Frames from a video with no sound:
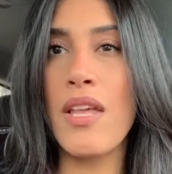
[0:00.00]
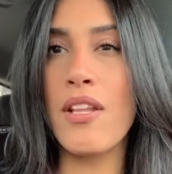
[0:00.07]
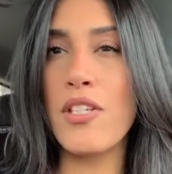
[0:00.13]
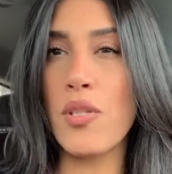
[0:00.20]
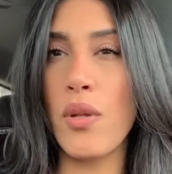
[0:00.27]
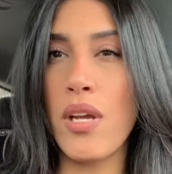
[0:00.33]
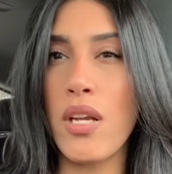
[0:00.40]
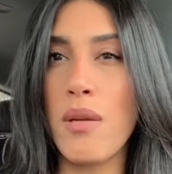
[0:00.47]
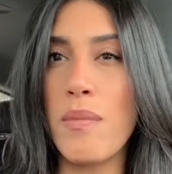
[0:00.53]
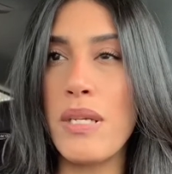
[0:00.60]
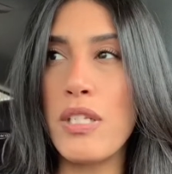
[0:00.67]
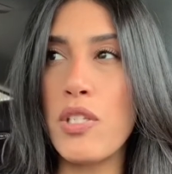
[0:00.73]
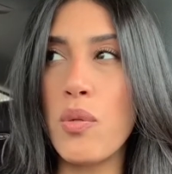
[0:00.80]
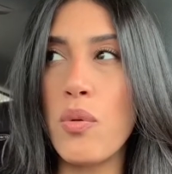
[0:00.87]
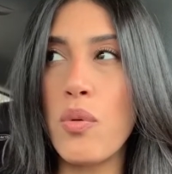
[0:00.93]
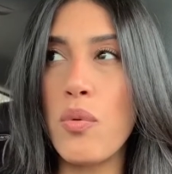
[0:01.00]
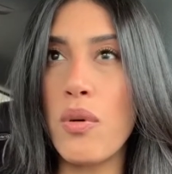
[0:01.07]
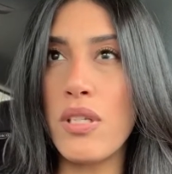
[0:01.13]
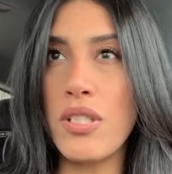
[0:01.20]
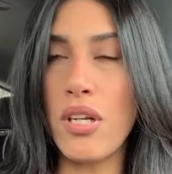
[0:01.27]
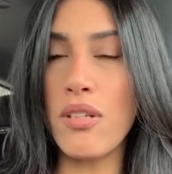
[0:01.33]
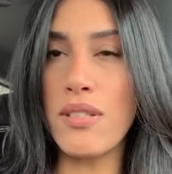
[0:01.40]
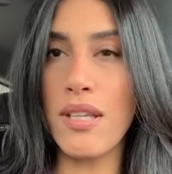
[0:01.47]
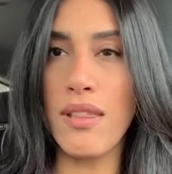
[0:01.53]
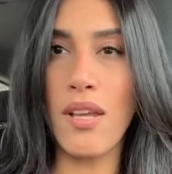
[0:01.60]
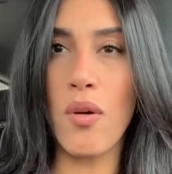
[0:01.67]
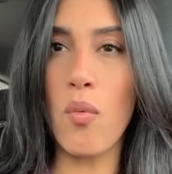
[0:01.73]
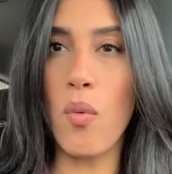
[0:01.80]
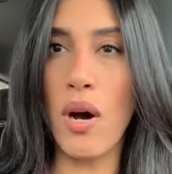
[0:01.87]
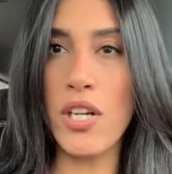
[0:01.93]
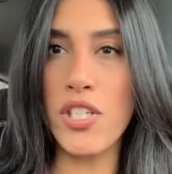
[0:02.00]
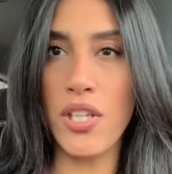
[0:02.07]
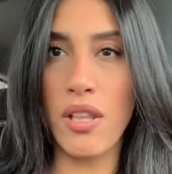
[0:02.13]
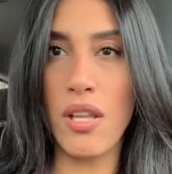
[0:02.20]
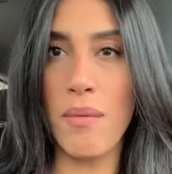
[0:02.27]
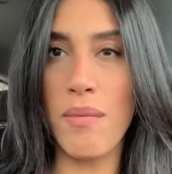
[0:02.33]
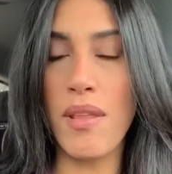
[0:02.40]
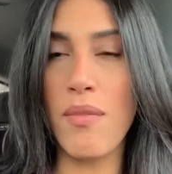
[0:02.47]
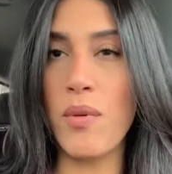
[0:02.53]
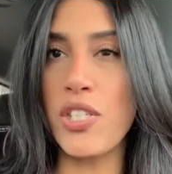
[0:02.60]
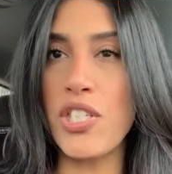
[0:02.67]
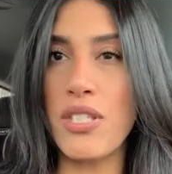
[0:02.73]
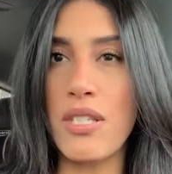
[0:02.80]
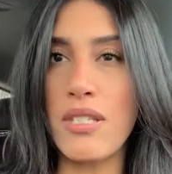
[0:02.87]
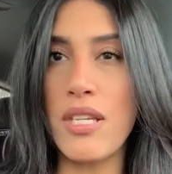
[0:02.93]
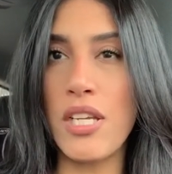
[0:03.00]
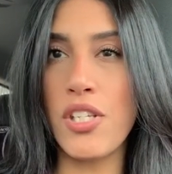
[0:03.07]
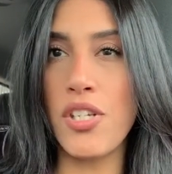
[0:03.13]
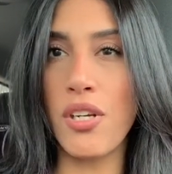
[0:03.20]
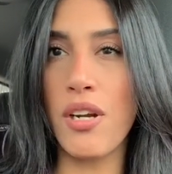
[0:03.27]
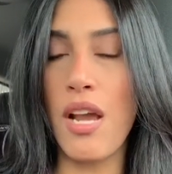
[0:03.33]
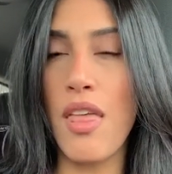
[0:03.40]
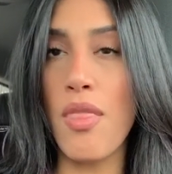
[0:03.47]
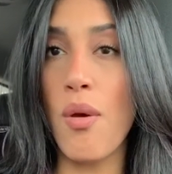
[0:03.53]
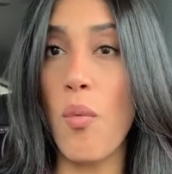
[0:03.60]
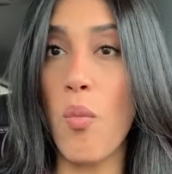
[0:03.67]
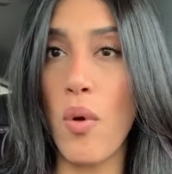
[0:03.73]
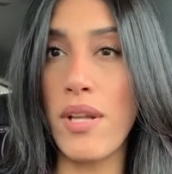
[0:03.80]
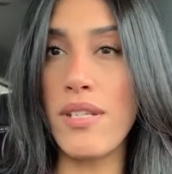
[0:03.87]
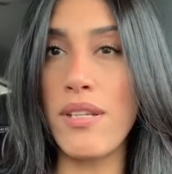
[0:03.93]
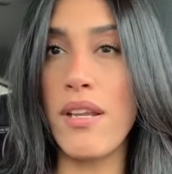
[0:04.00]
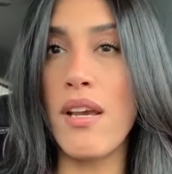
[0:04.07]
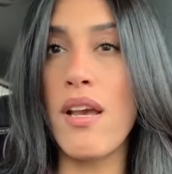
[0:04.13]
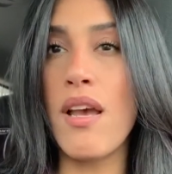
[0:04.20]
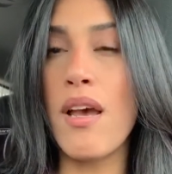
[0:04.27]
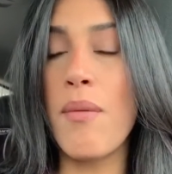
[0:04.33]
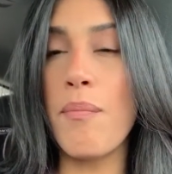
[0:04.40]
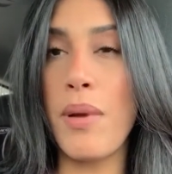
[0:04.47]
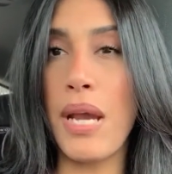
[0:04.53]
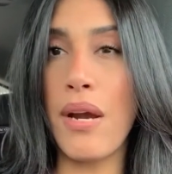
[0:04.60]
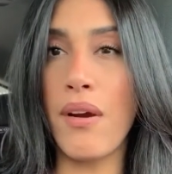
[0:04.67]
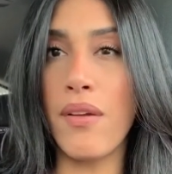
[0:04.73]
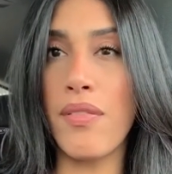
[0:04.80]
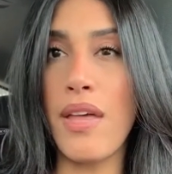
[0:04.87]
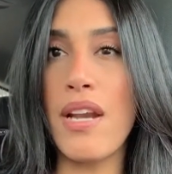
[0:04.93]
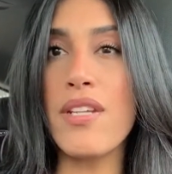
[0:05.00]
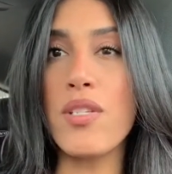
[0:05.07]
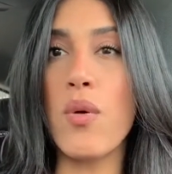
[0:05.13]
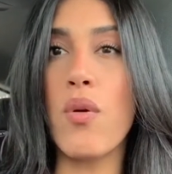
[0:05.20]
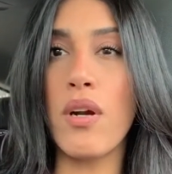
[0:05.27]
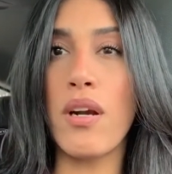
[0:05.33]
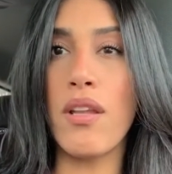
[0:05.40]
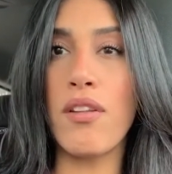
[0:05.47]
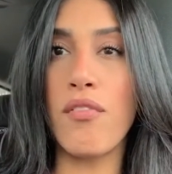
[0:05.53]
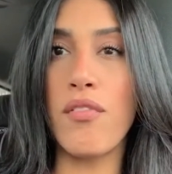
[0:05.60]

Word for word: there's only going to be two adults i think watching them which is the teacher and the one parent that is going on the